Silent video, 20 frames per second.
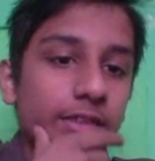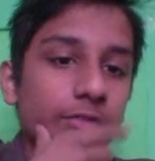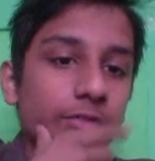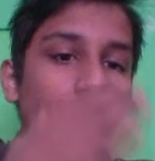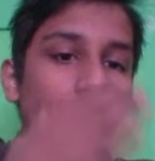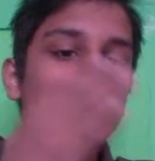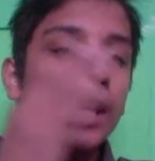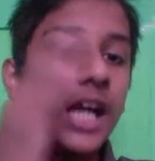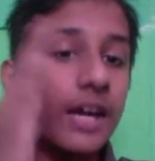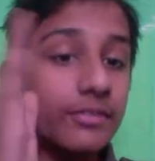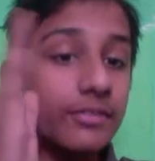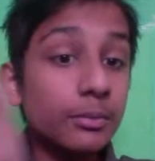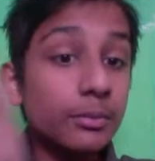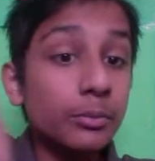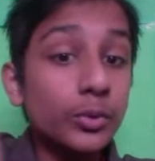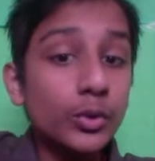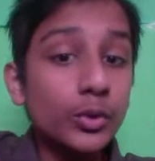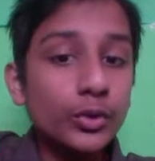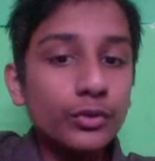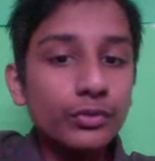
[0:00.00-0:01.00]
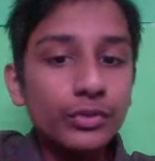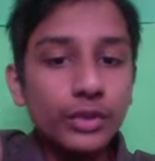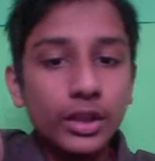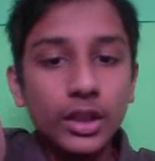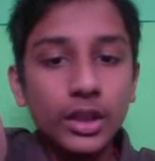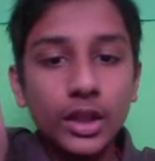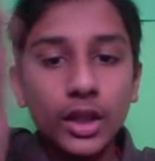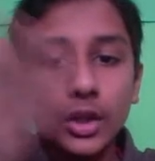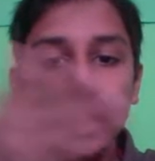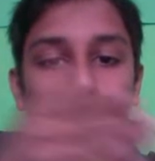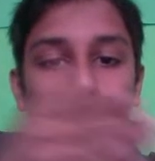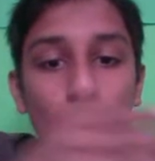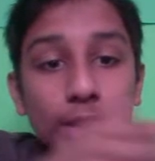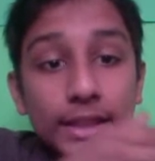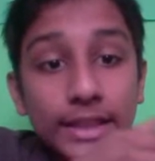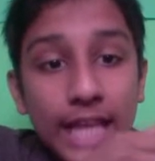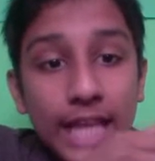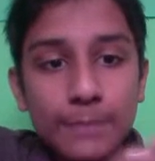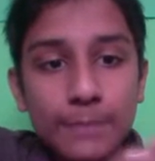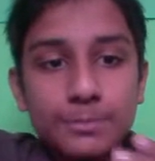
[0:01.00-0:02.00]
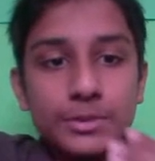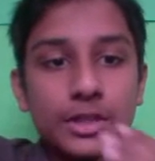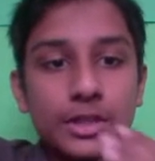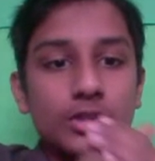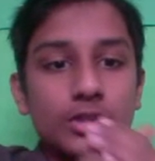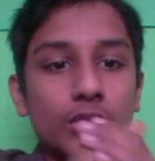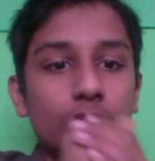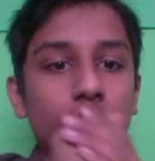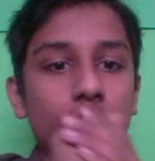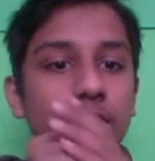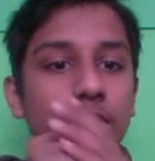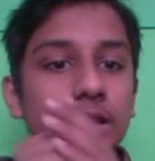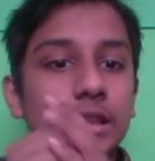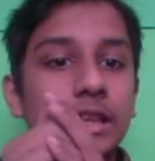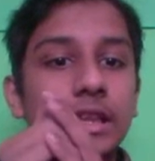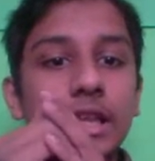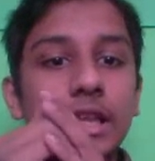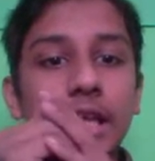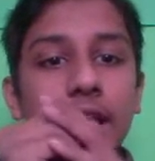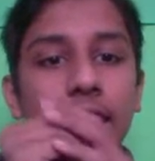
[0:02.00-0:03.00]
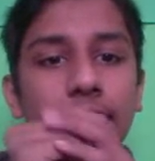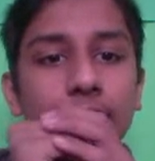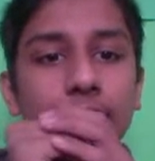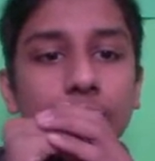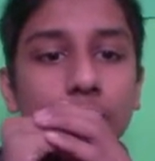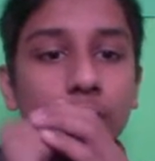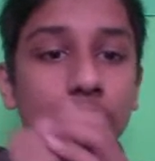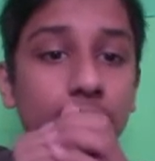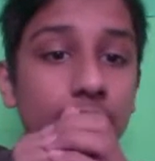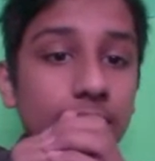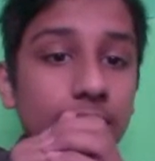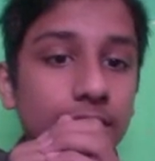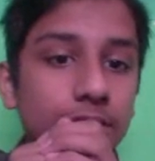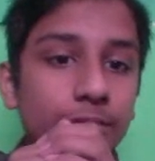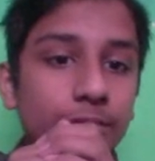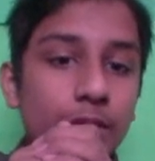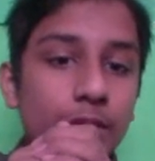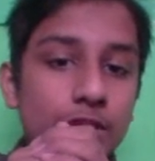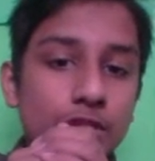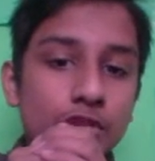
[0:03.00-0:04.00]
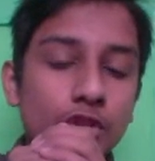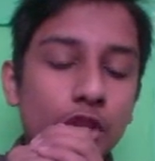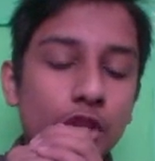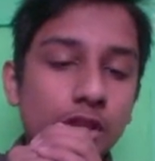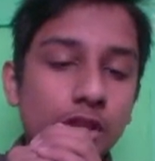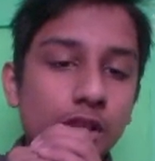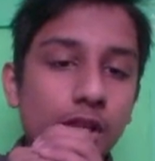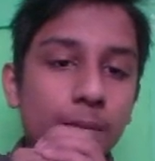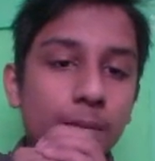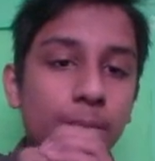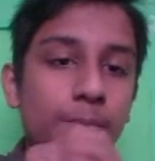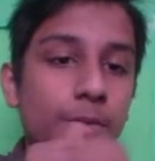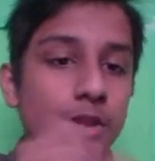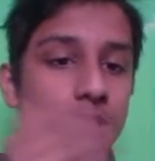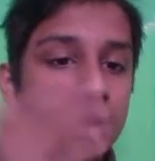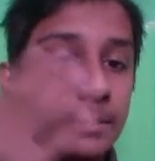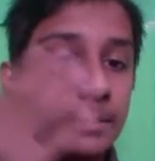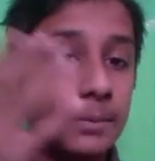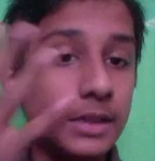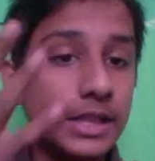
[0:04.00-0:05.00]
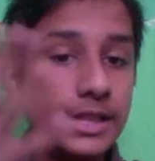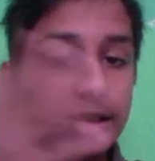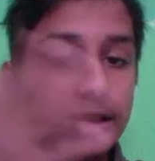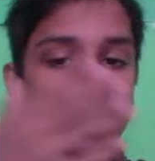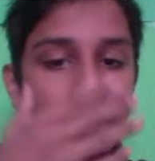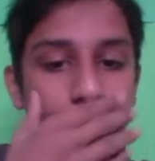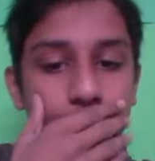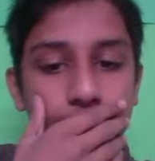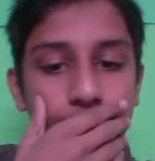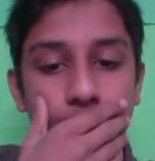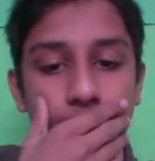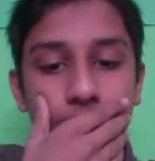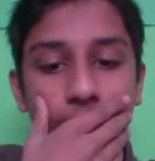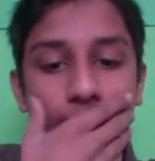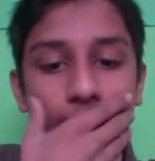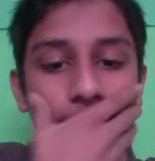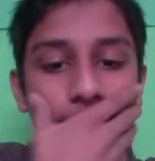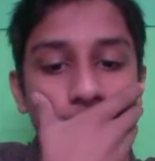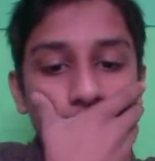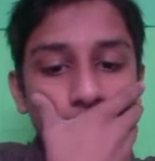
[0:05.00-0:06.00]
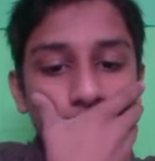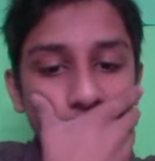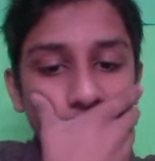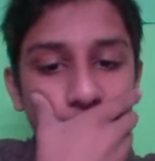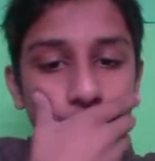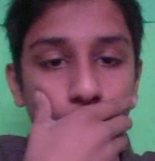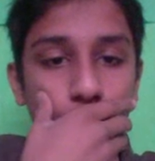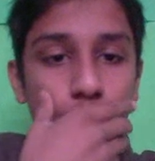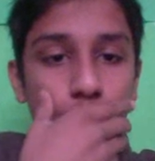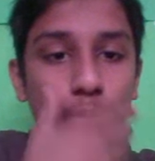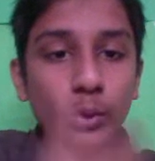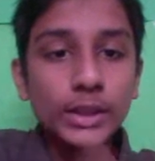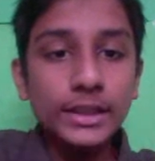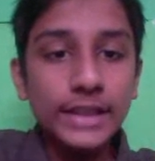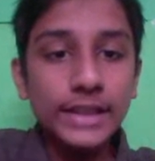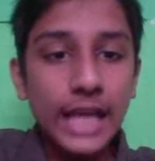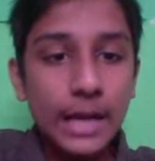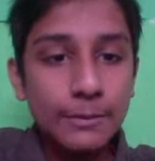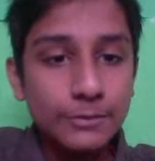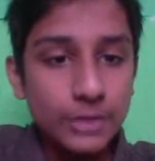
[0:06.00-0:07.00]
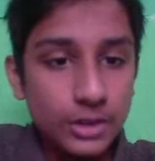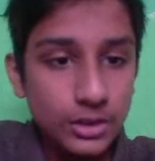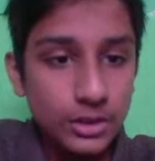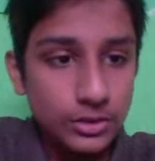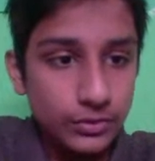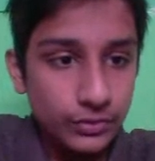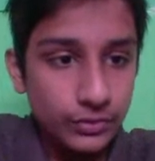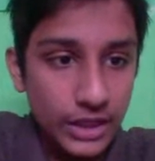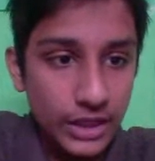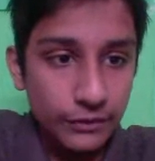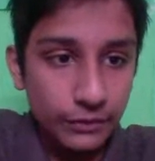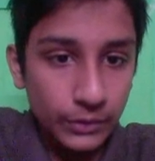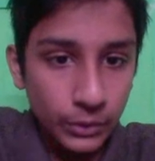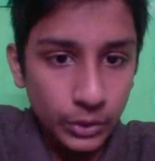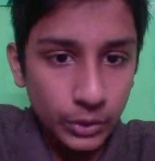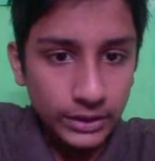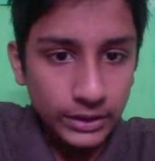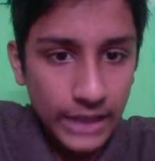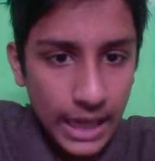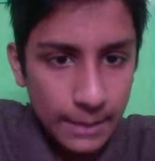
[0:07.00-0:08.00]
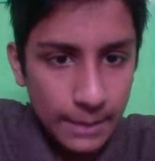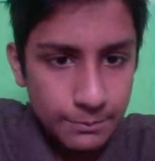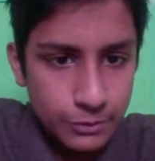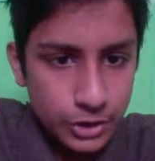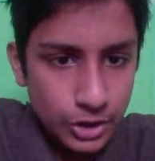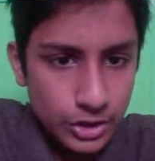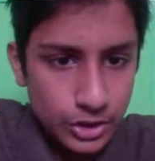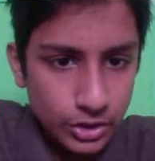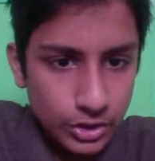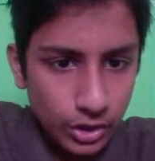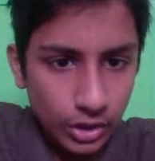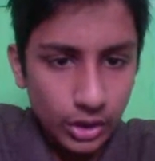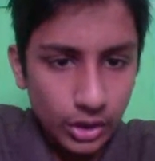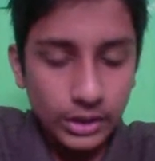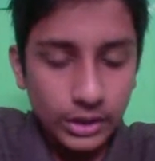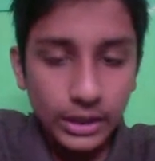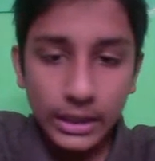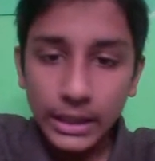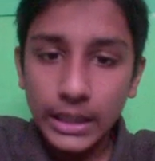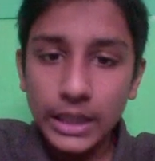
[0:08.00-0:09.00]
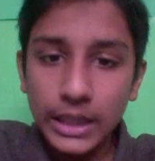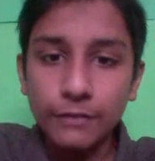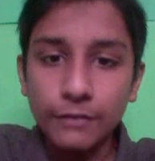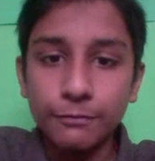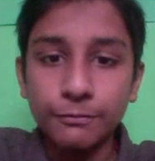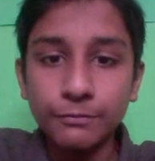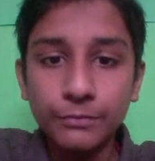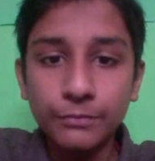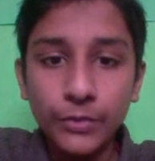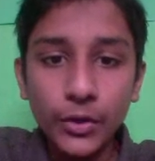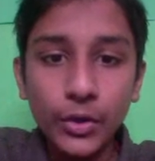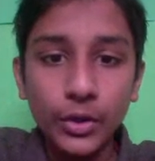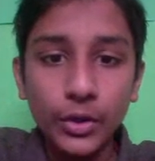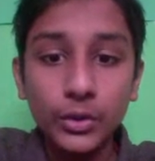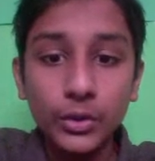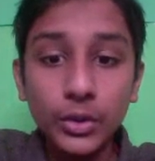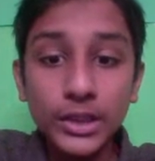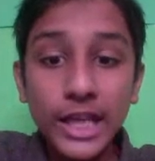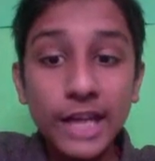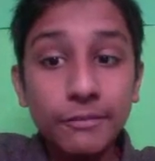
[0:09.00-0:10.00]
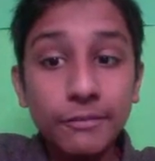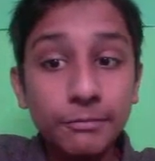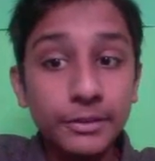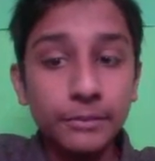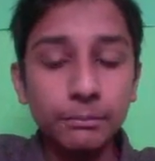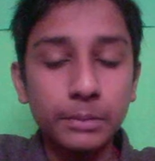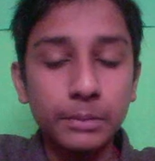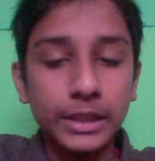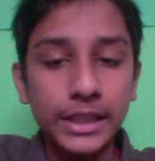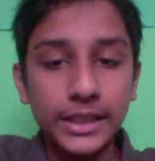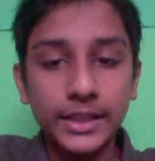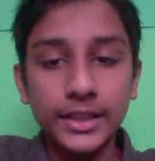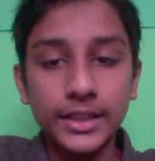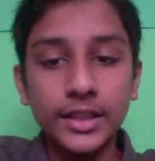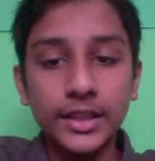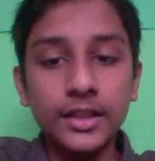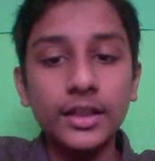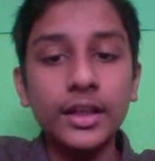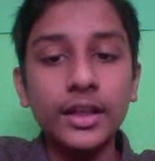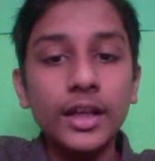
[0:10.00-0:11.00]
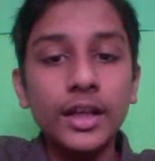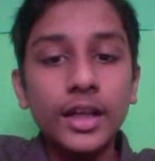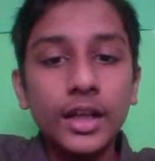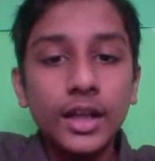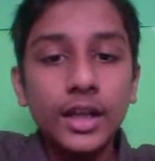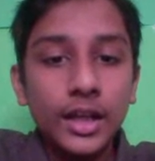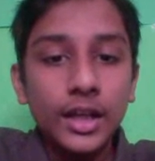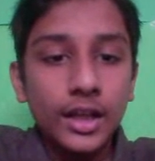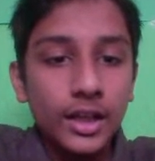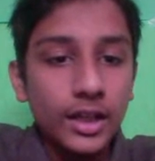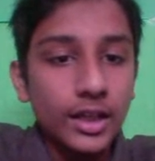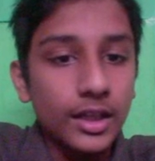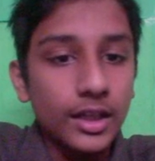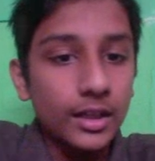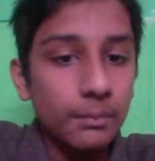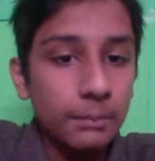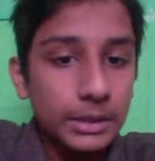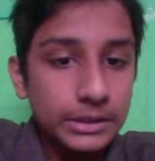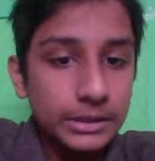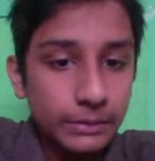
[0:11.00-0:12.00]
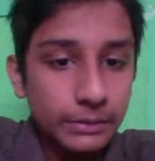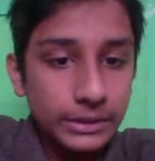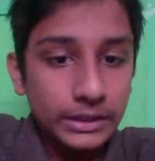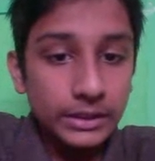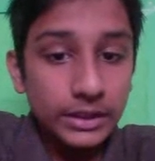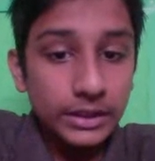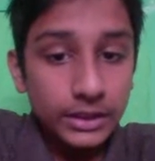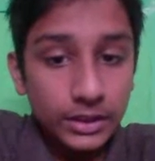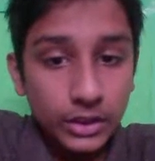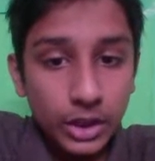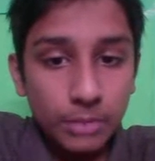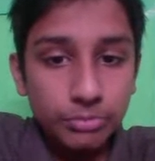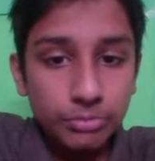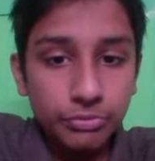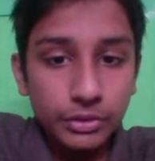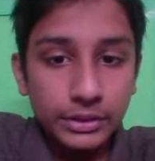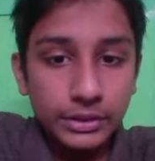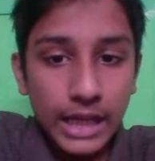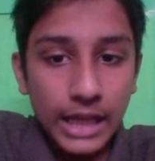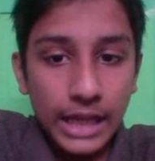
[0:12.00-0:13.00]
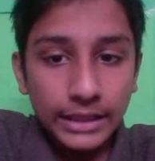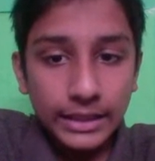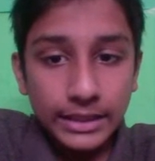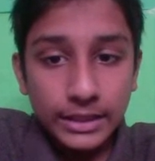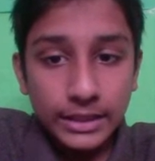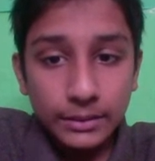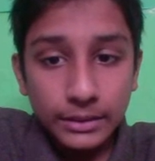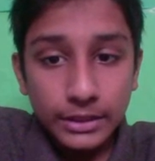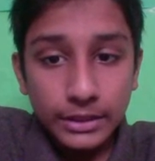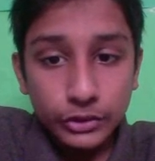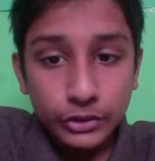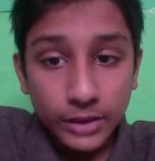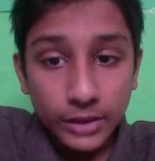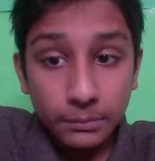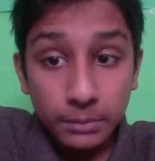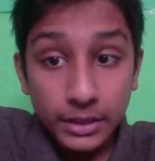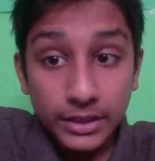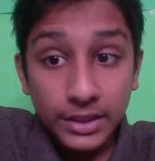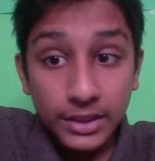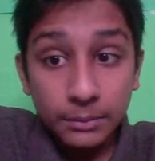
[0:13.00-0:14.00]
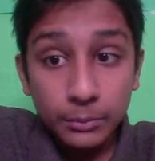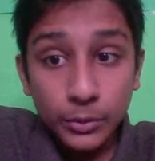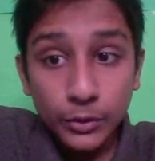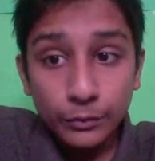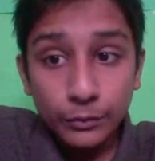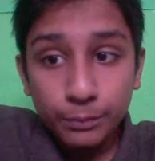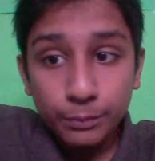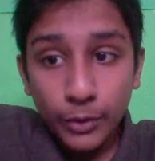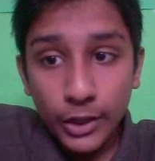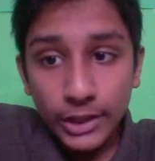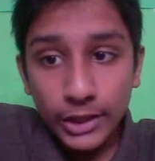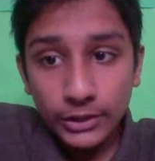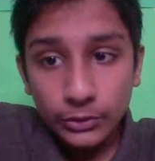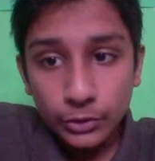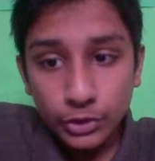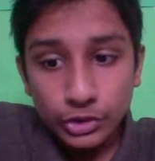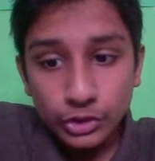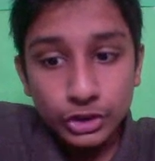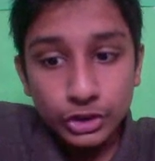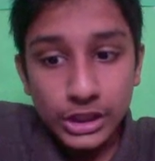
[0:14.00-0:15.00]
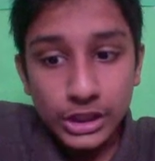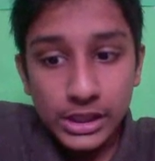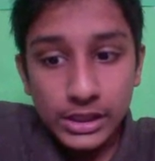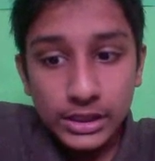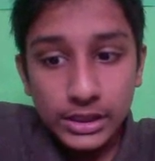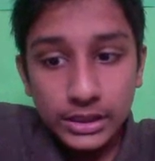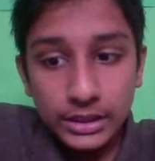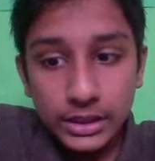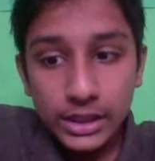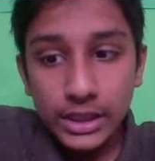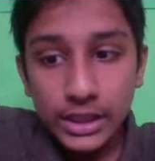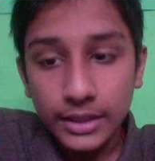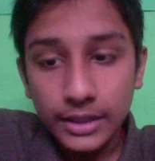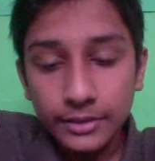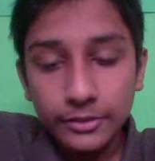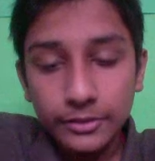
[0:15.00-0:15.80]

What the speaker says: We have the move queen captures on c8, so this was not a possibility. Therefore rook captures on a4 could have been played here, but we didn't opt for that, and he instead played the move pawn to g3.